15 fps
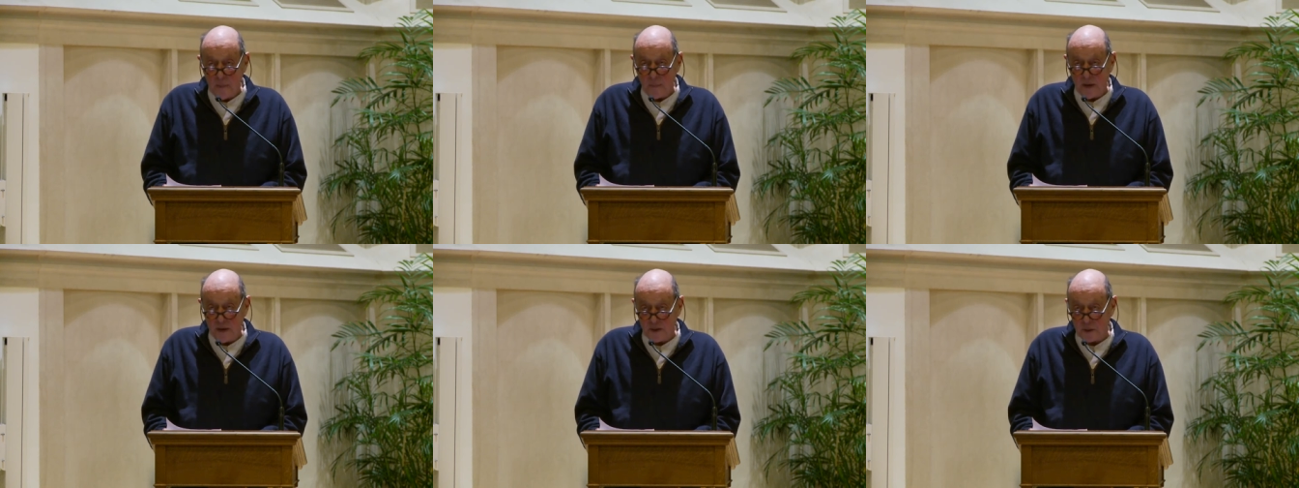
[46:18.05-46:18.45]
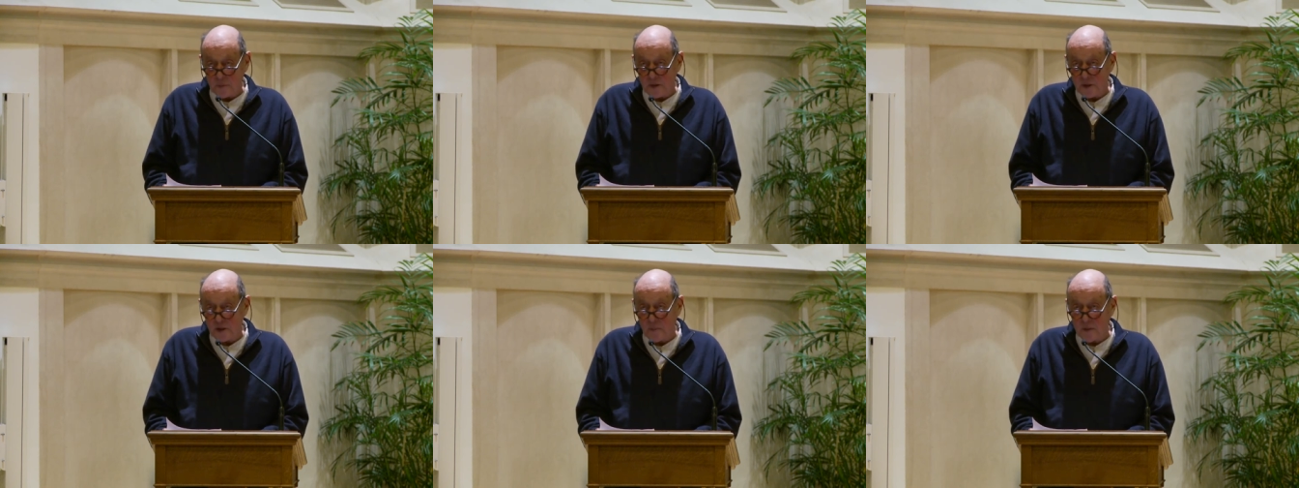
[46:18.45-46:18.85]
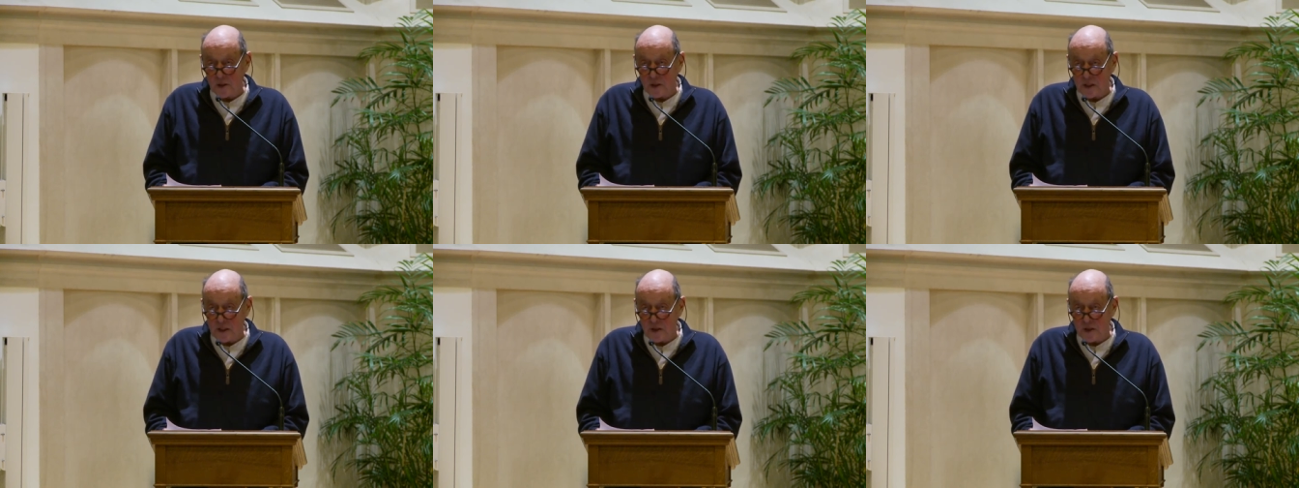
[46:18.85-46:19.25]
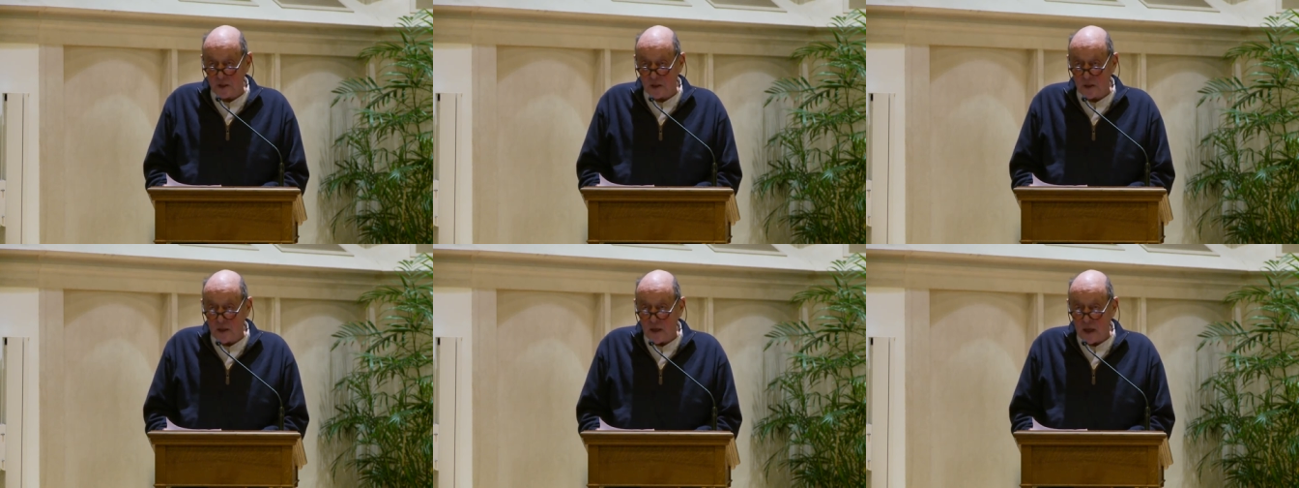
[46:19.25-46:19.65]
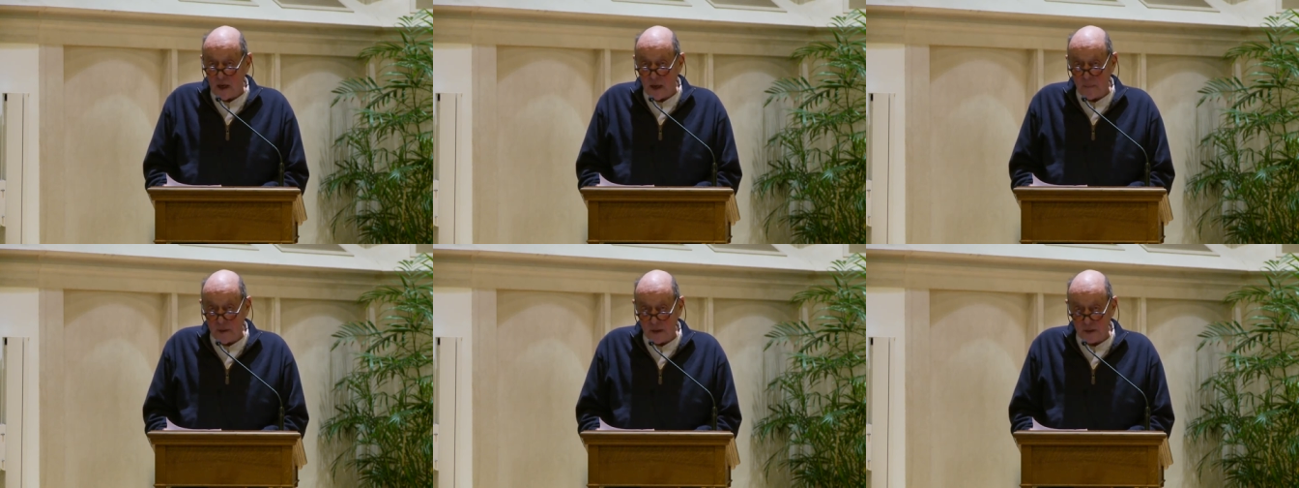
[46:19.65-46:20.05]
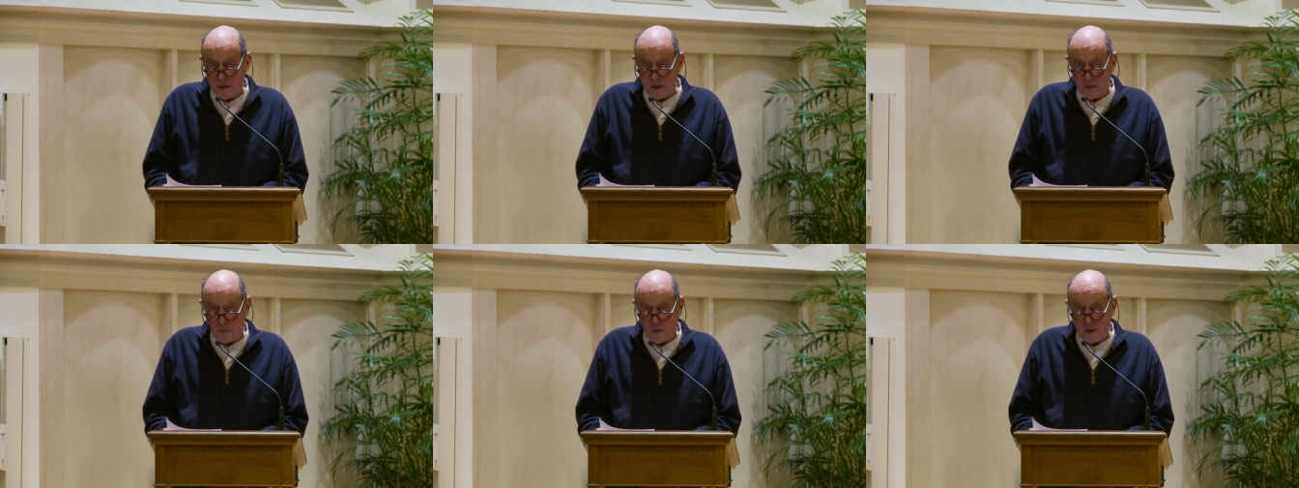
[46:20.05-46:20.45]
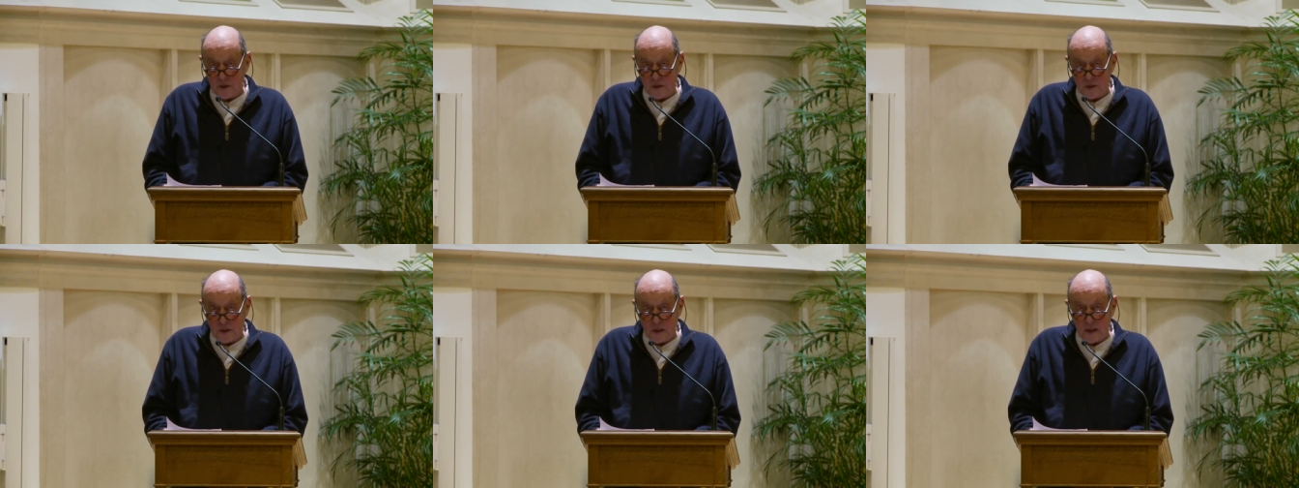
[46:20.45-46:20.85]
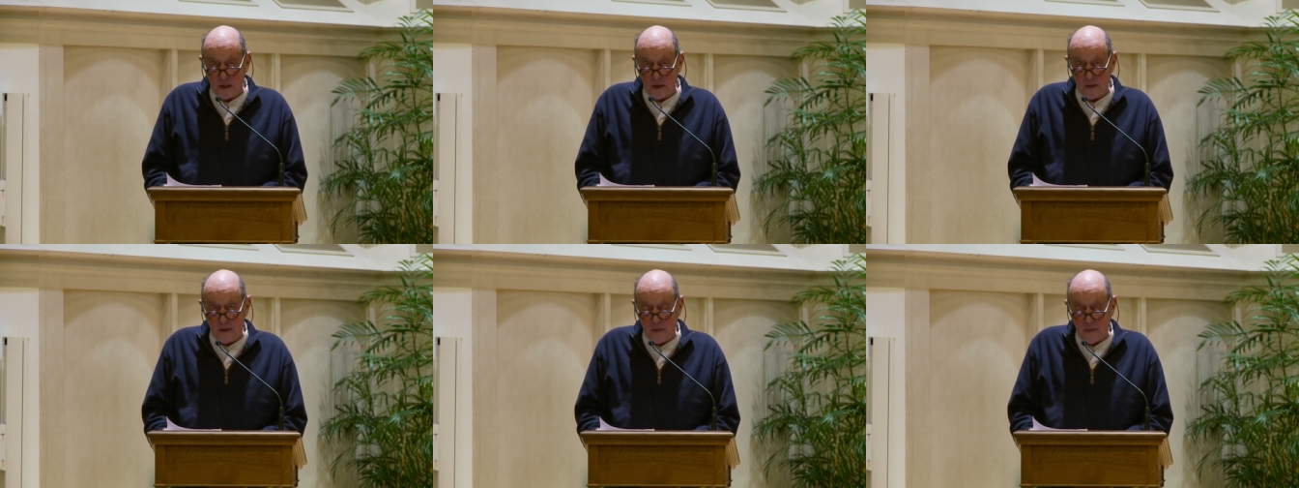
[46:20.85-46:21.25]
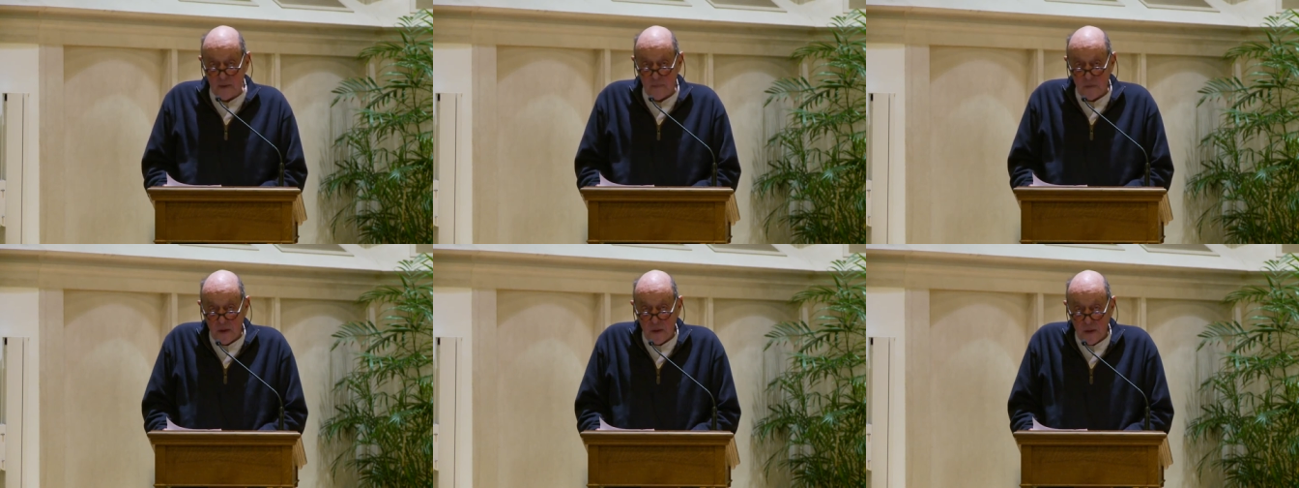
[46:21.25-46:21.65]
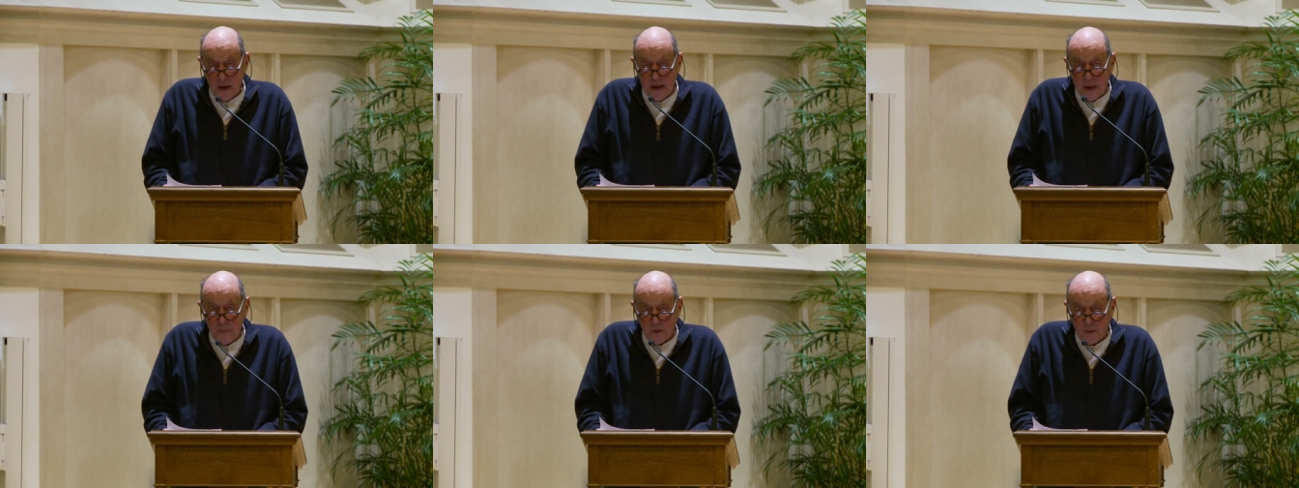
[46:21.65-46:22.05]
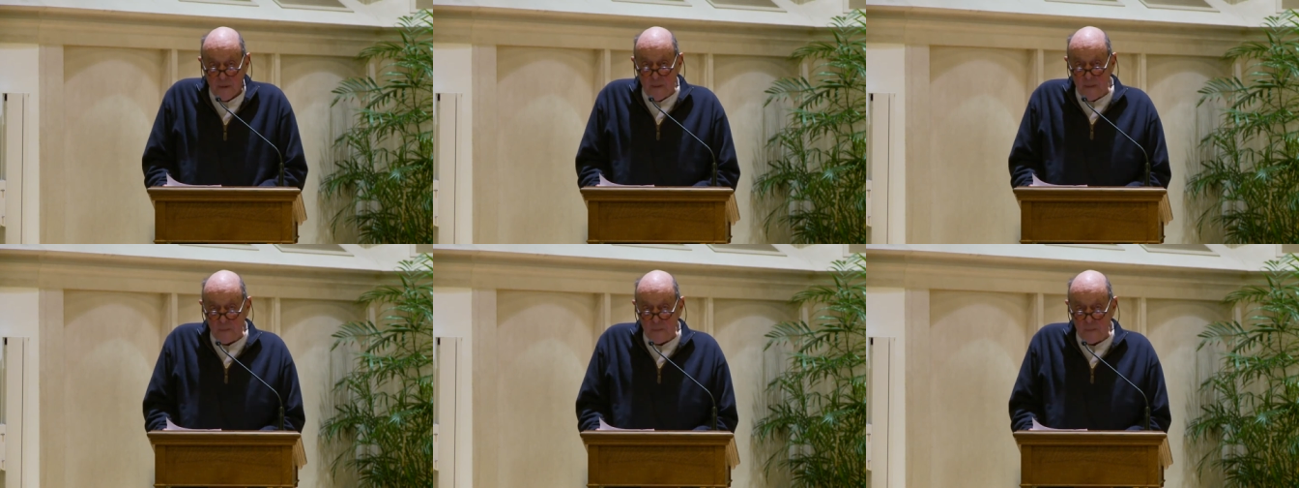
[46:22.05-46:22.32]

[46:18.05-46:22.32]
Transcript: because it was so much easier and because it was uh, the labor